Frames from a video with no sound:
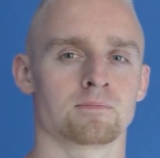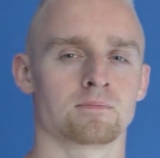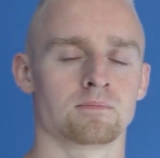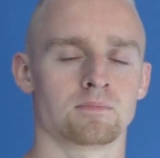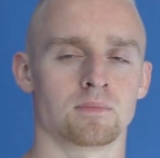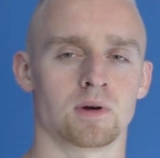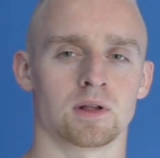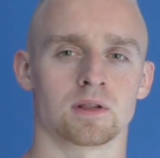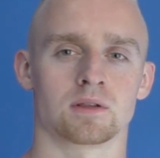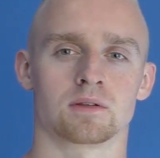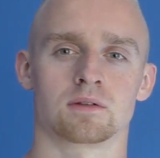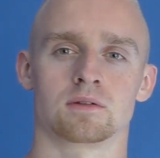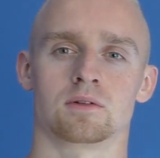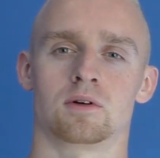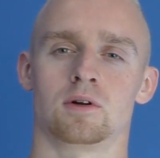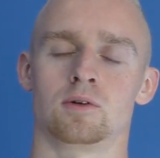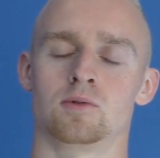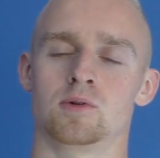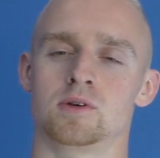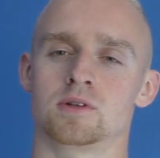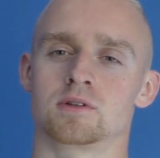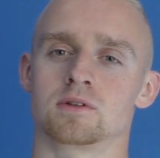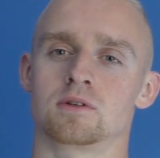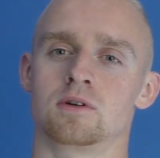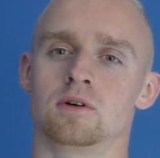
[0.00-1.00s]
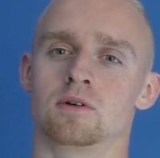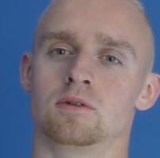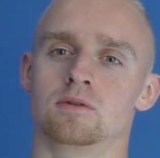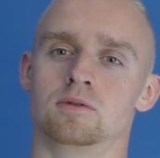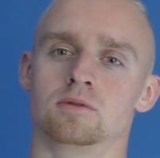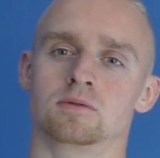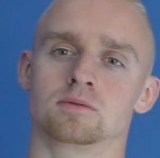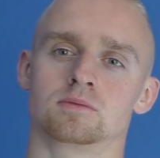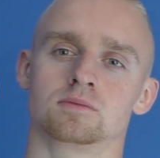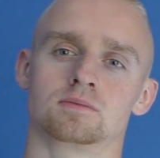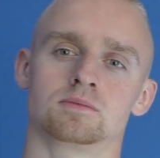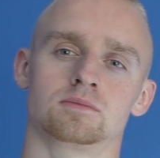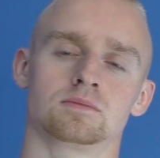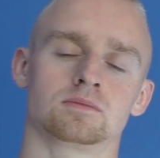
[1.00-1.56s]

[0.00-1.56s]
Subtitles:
but always go